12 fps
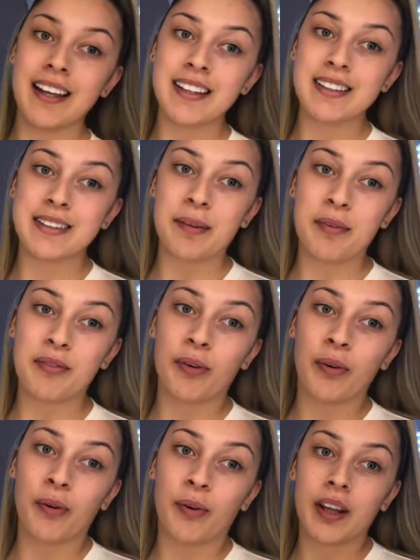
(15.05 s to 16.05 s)
some of
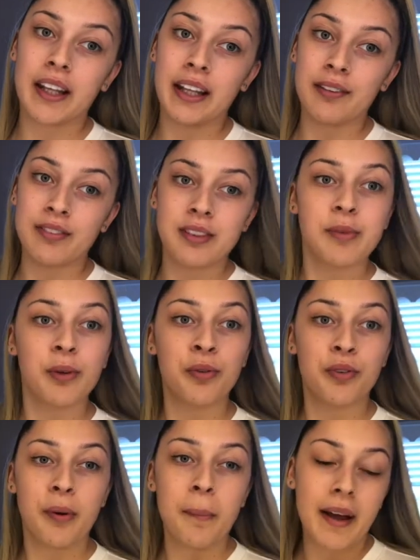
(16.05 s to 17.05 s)
you gave to me
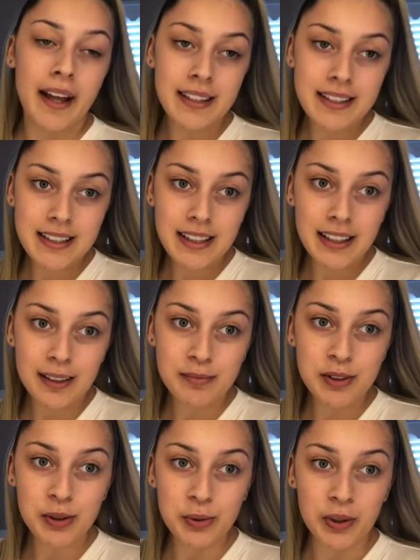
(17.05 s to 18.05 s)
over on my Instagram
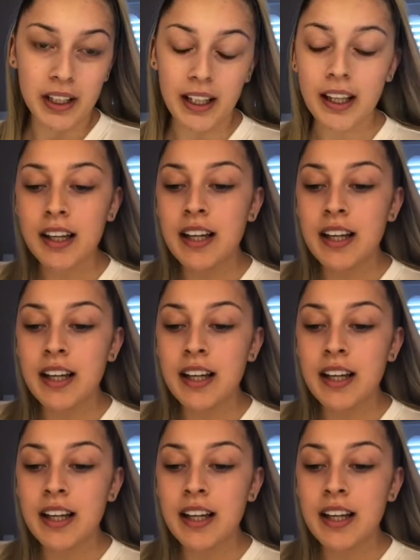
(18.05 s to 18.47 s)
story.